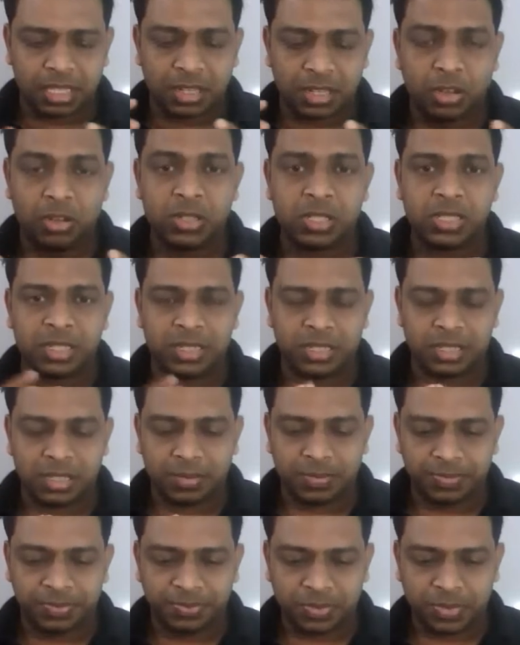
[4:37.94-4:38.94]
constant.
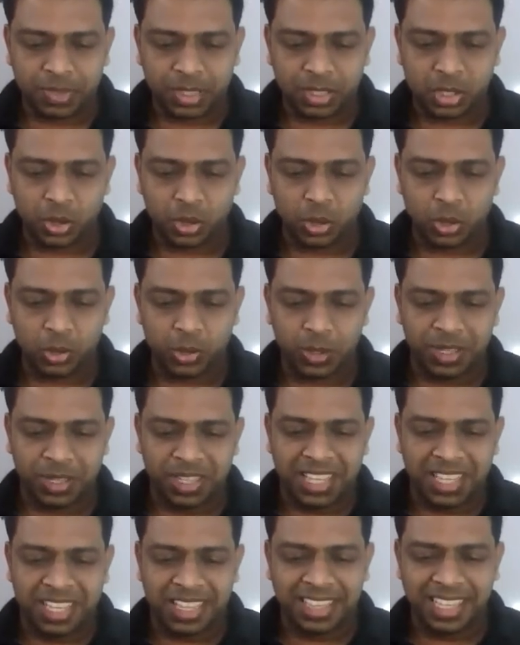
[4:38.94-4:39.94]
So
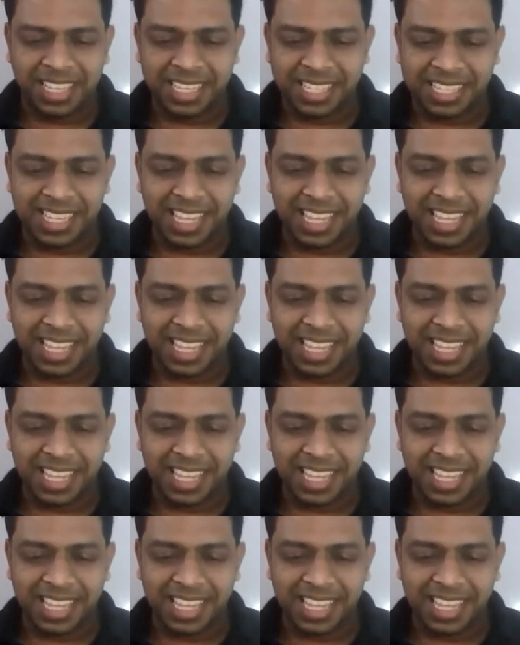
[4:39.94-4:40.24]
this